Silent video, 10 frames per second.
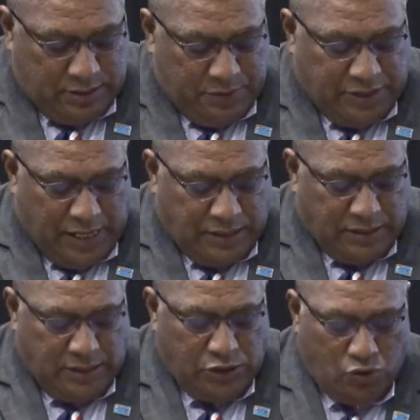service
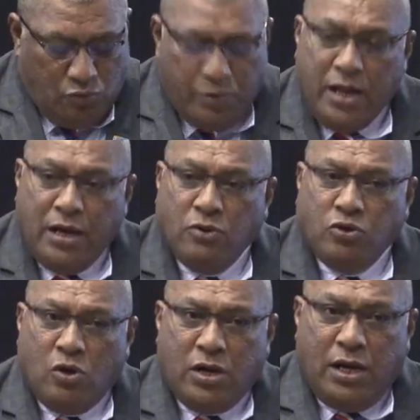centers in Suva,
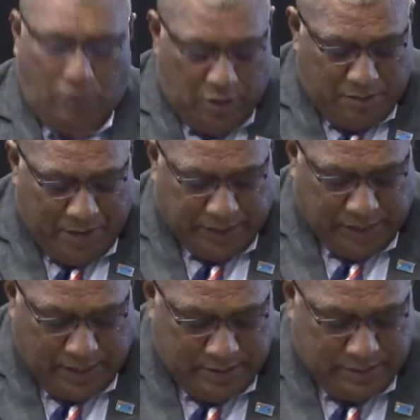Rotoka,
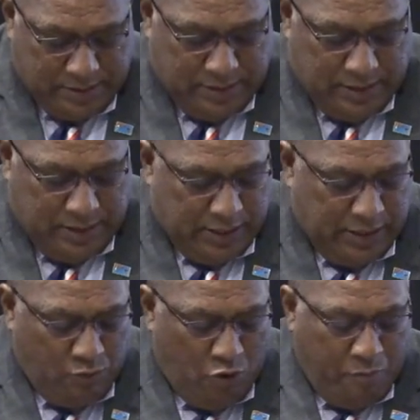Mombasa, and
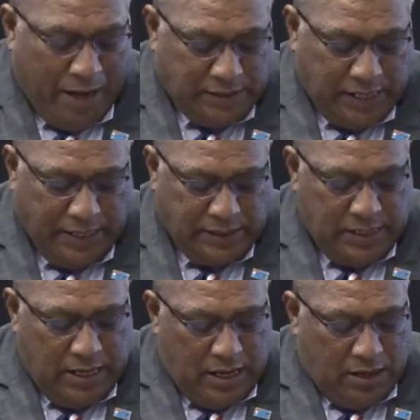in mobile
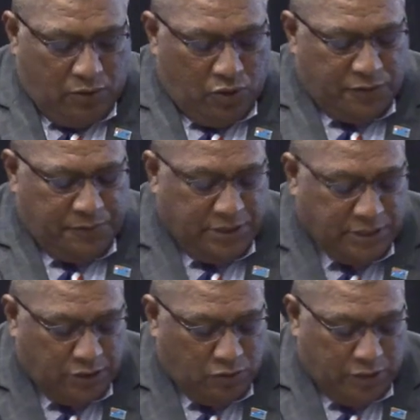sites across
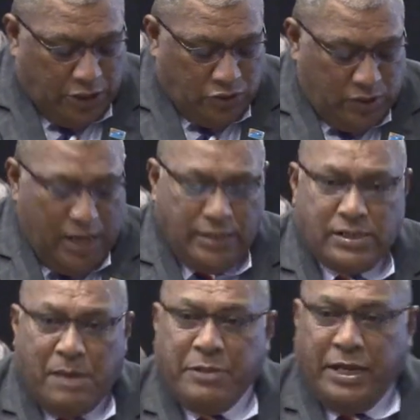Fiji to get your
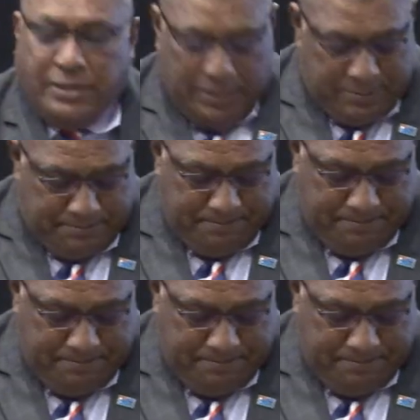cards updated.